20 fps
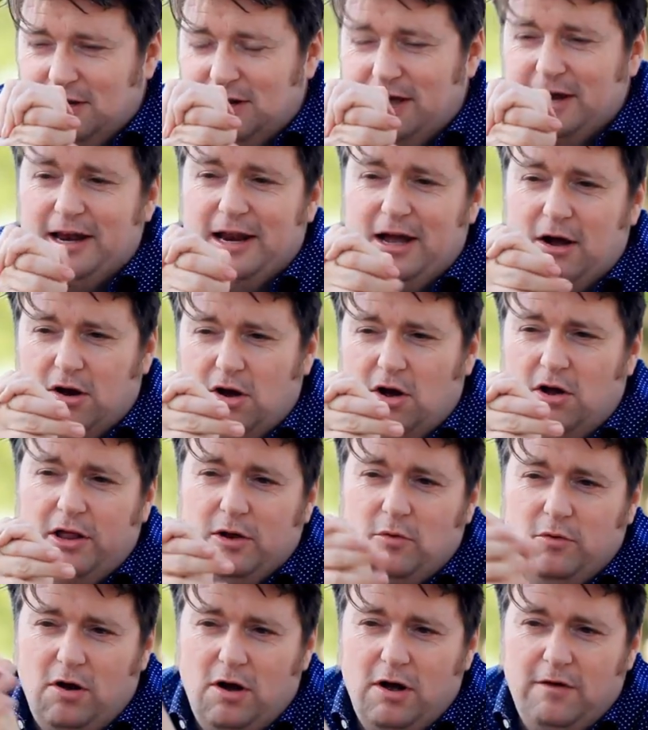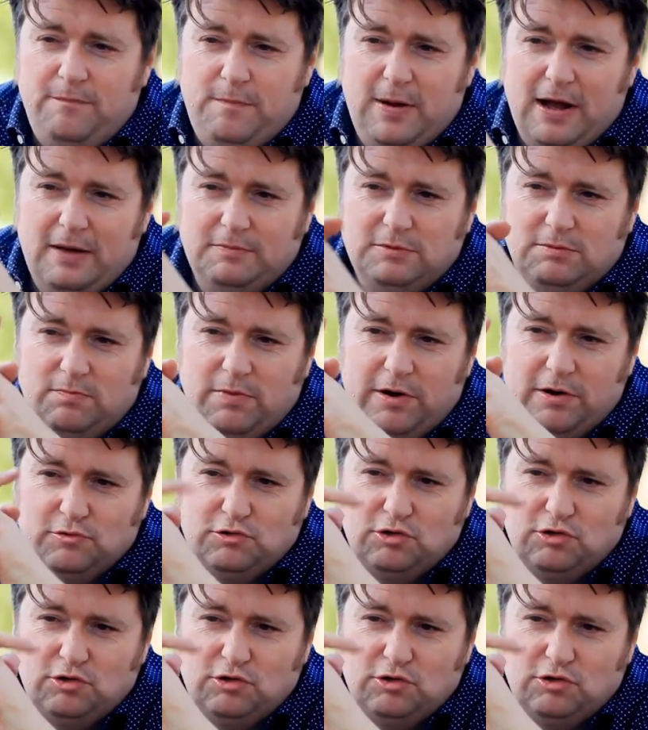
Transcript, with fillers: Like an alcoholic would eye off pubs and bottle